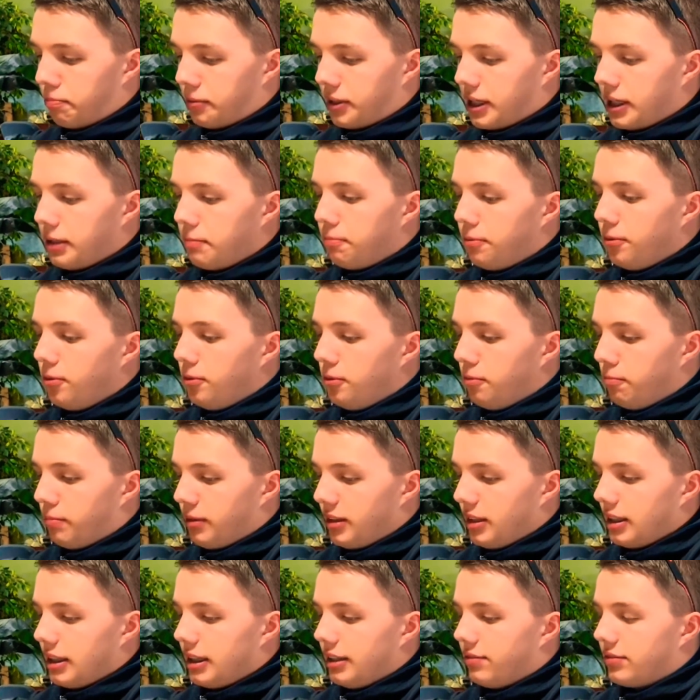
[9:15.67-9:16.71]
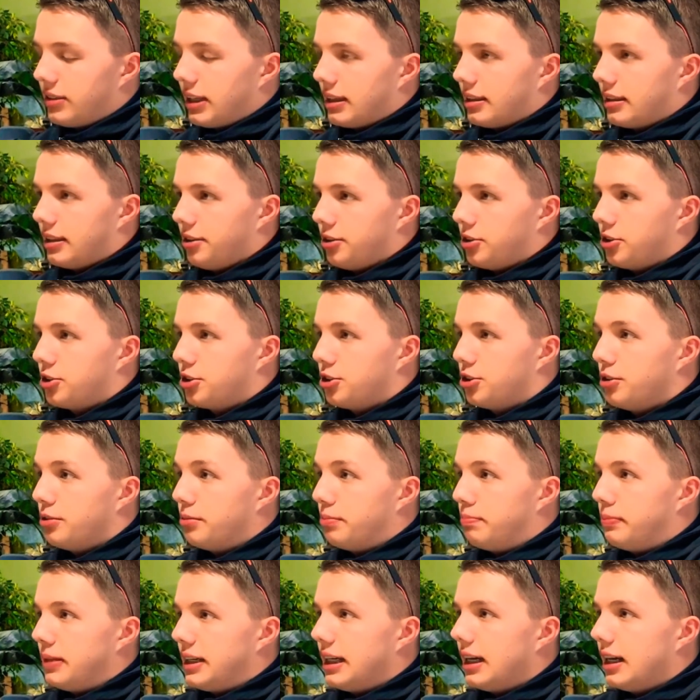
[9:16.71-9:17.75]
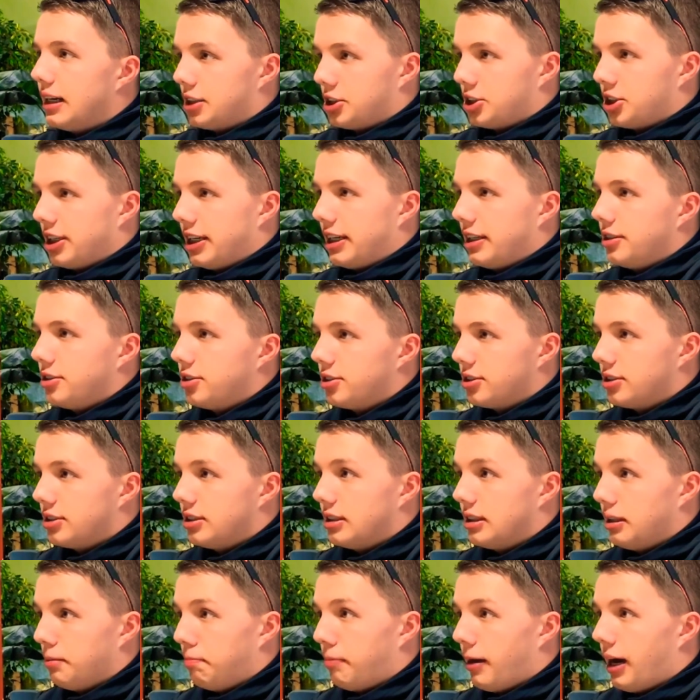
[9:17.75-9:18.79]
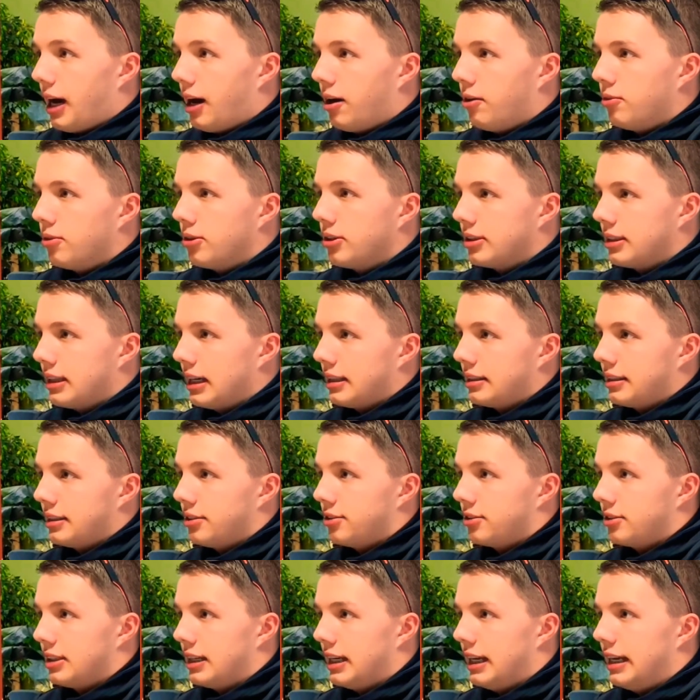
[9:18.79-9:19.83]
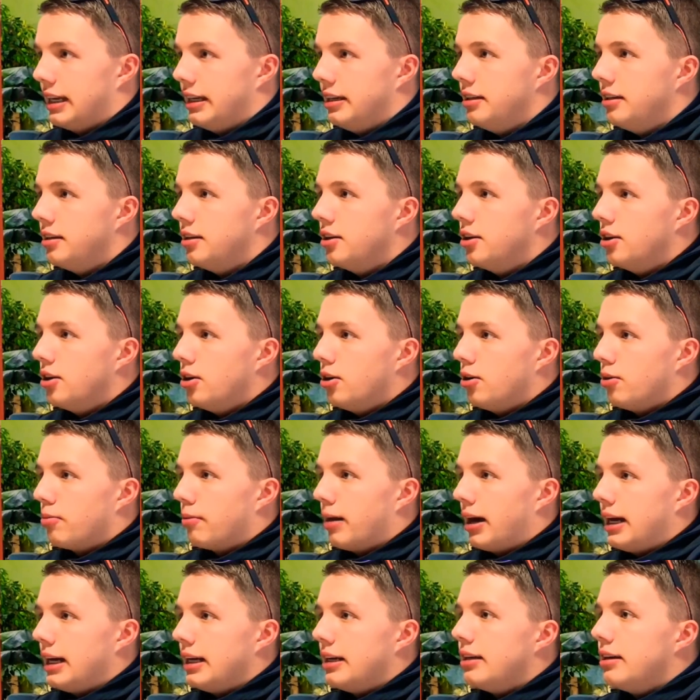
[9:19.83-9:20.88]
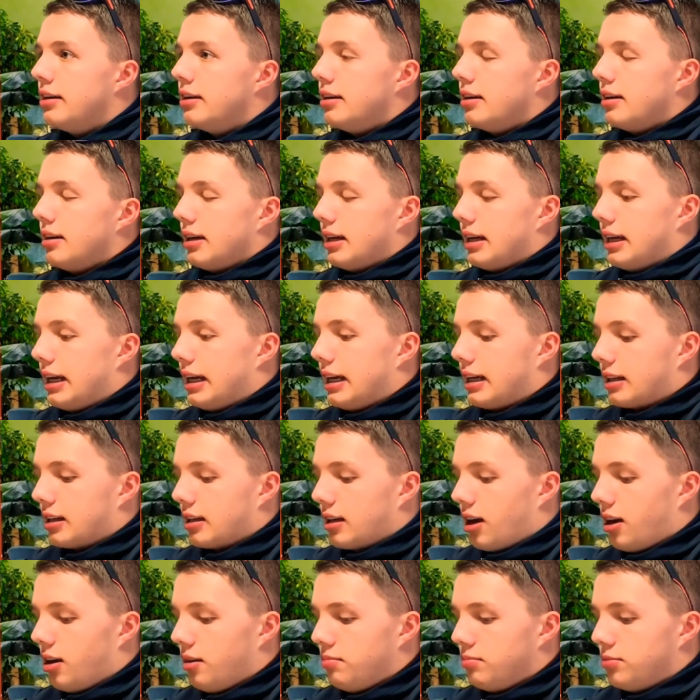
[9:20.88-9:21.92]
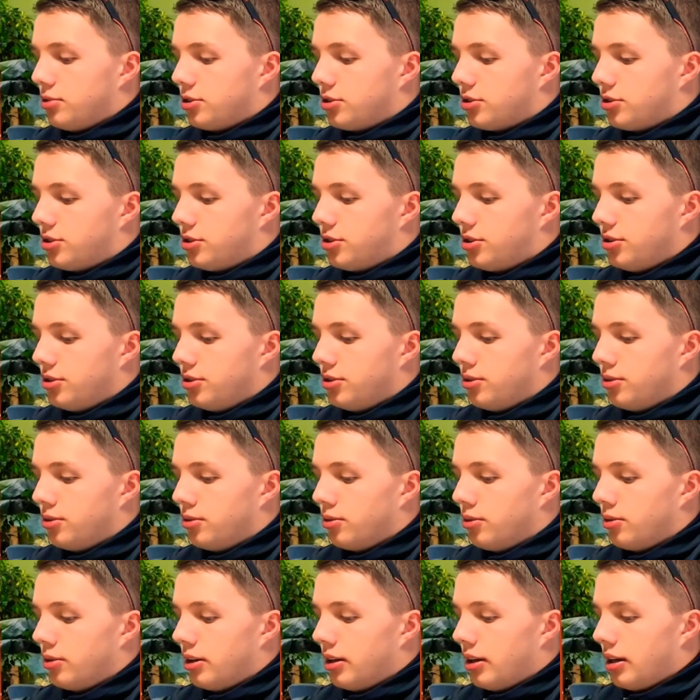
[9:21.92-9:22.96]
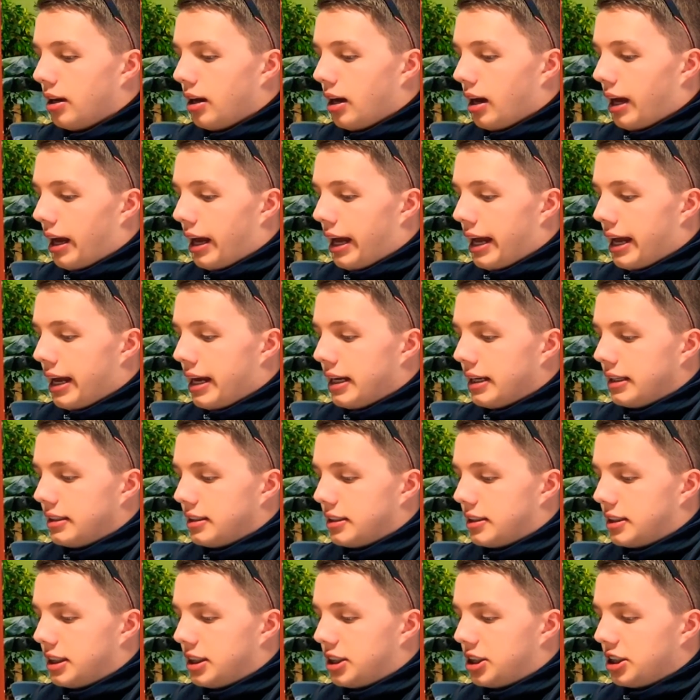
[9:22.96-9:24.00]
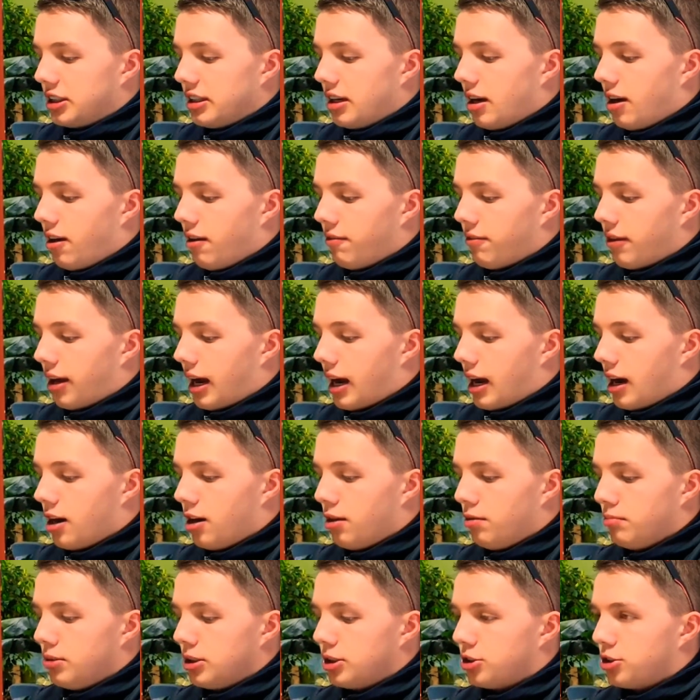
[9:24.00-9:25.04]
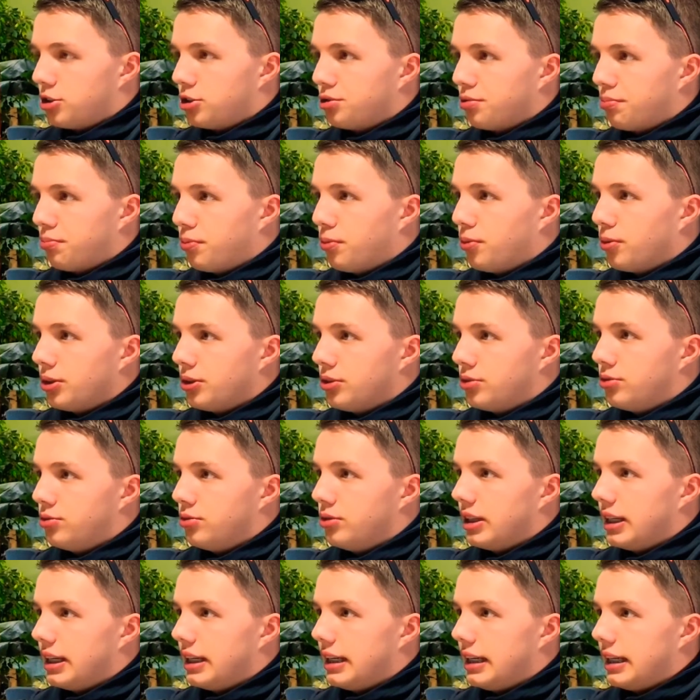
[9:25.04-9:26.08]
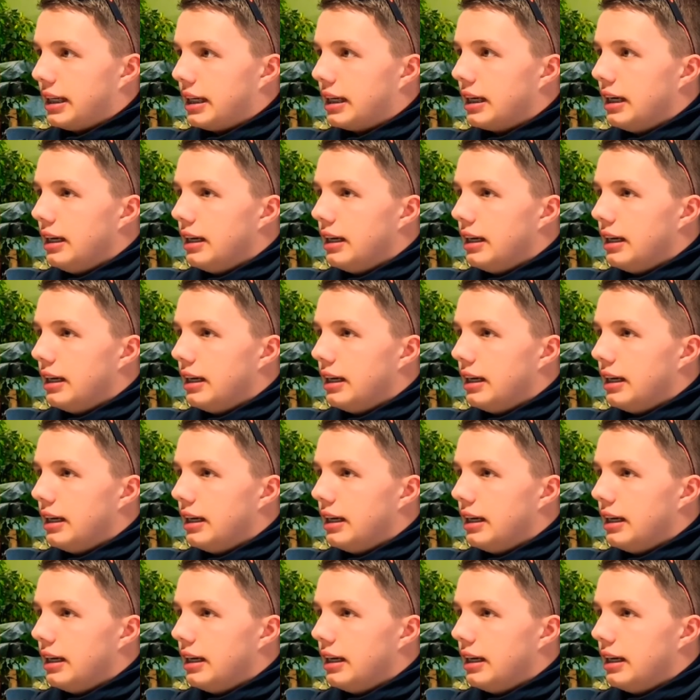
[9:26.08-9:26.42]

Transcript: people believe that there should be a change to the power that they're in, right, it comes to a decision of how much support do they need.